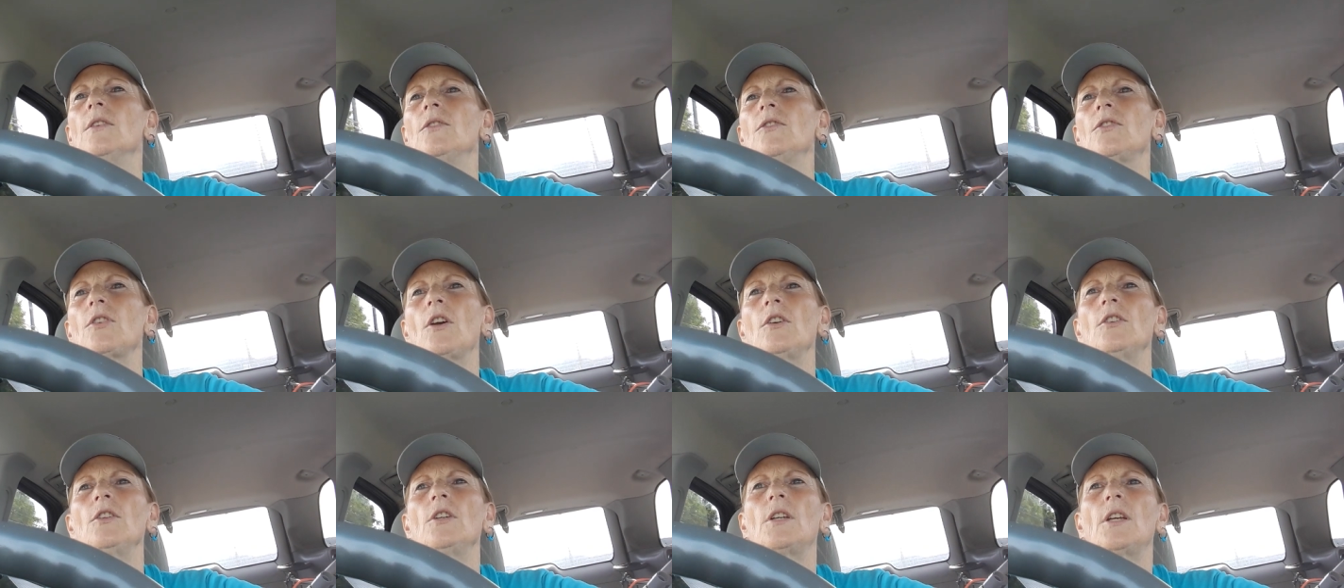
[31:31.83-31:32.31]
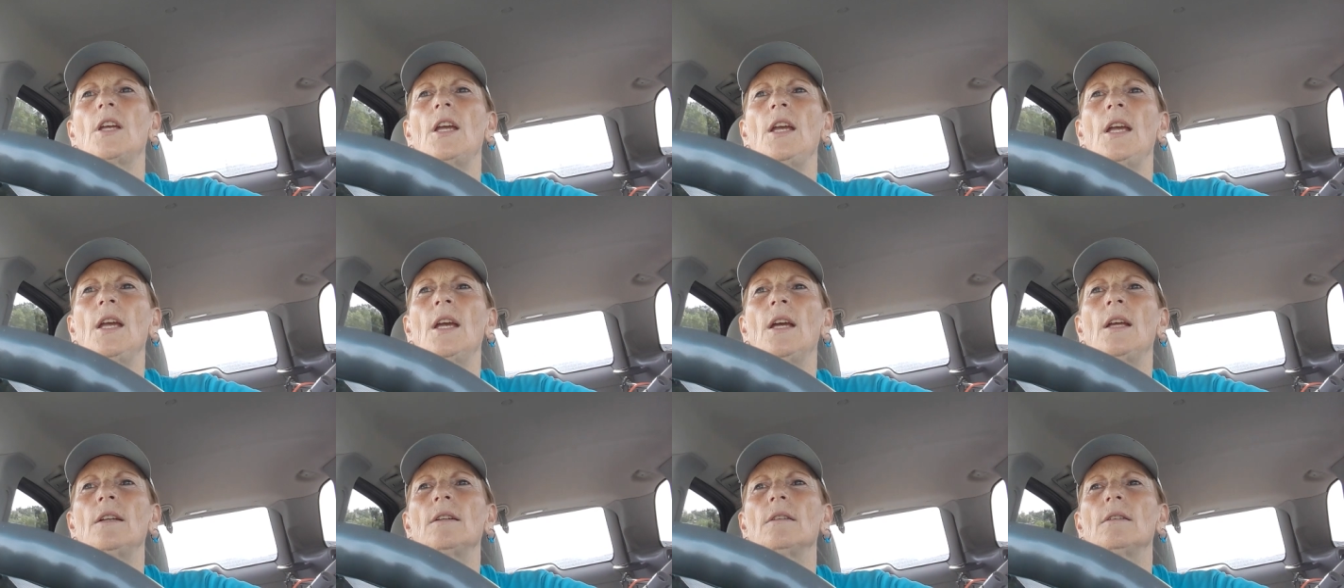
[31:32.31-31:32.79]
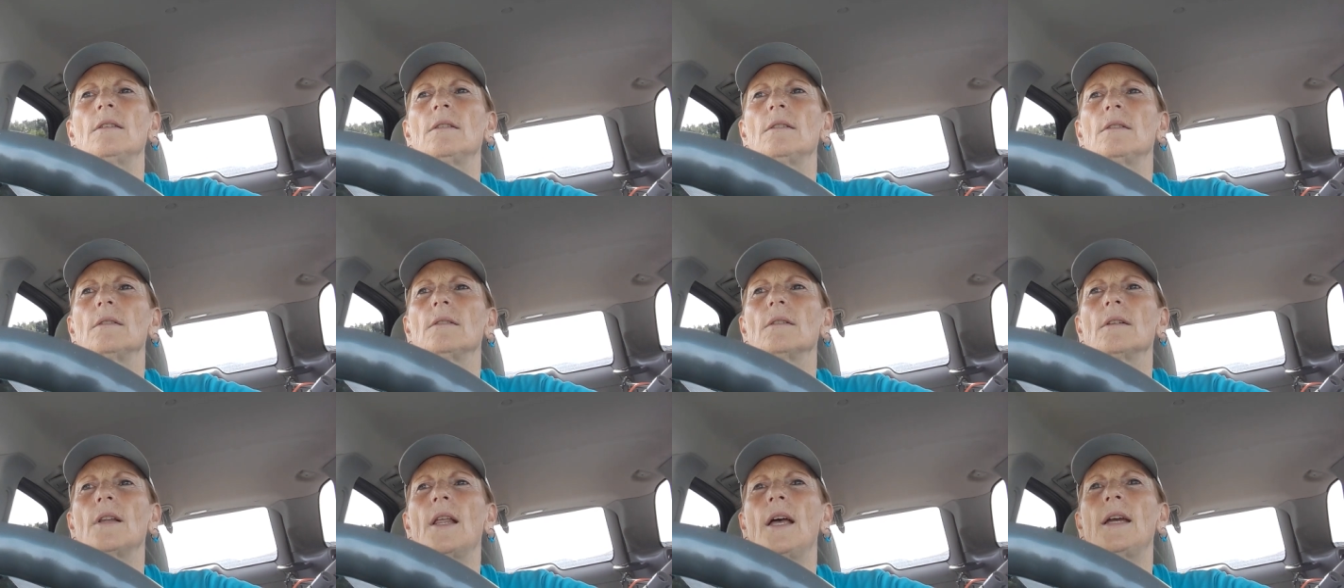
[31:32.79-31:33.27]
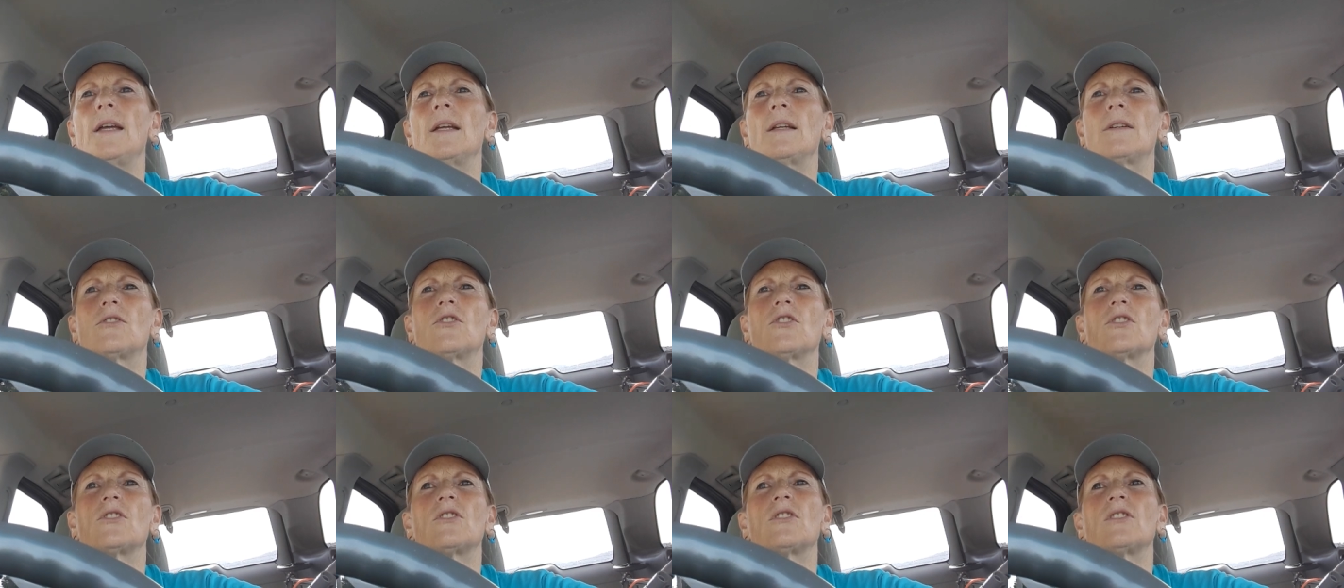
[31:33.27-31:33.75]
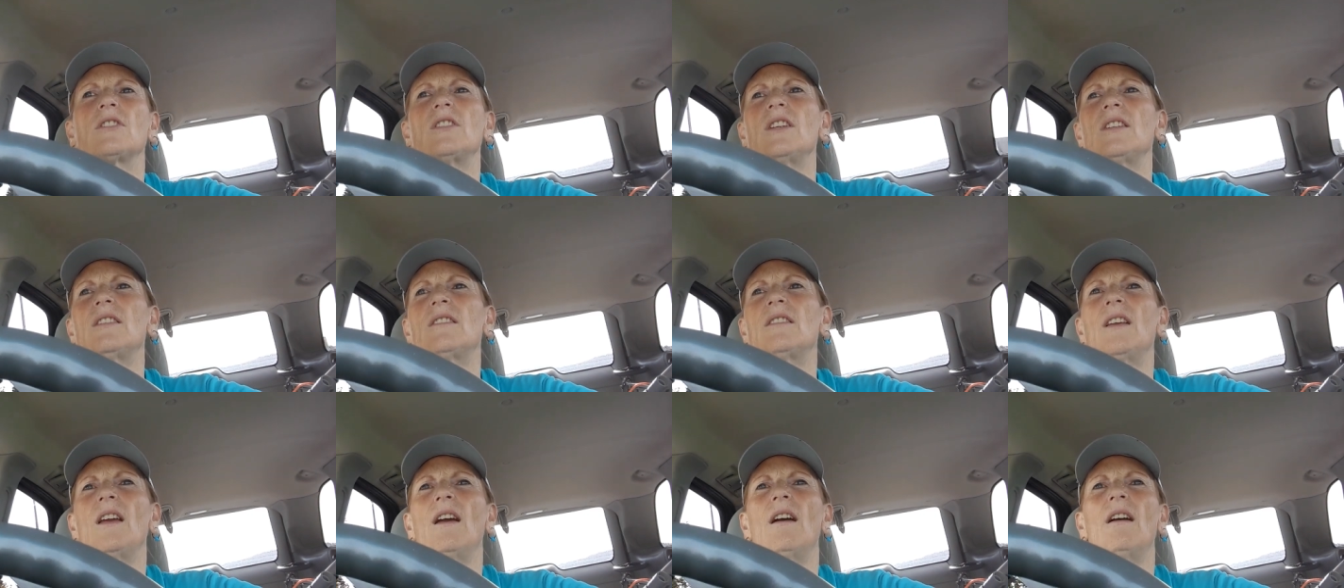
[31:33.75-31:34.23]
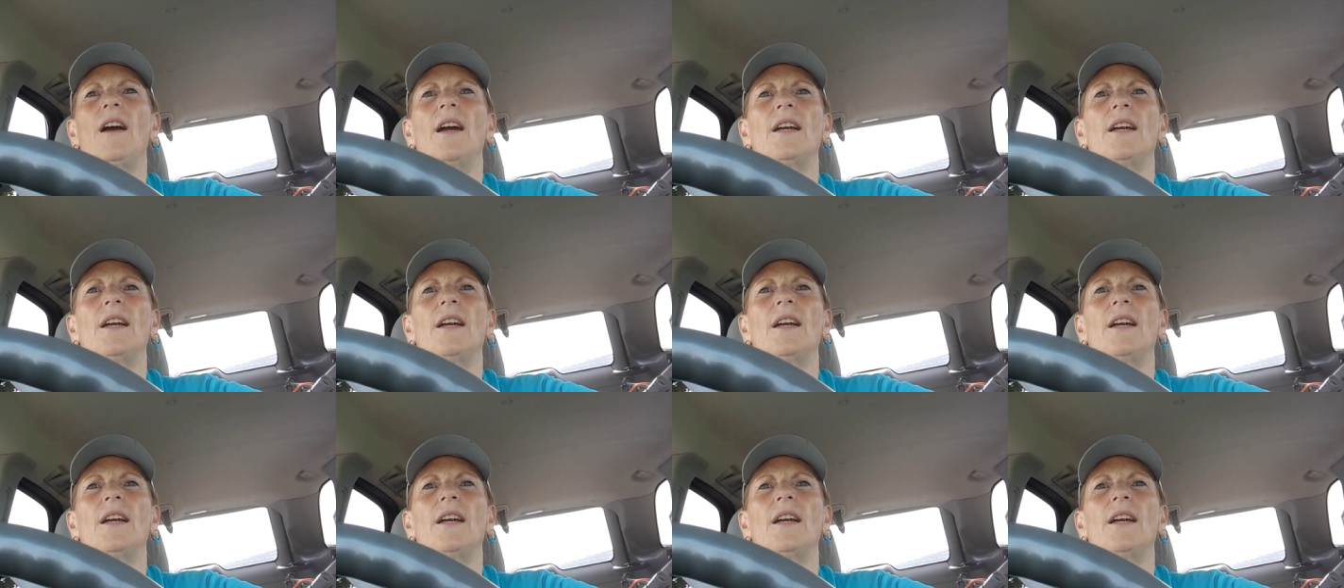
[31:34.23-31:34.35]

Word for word: So you can't like just sit there.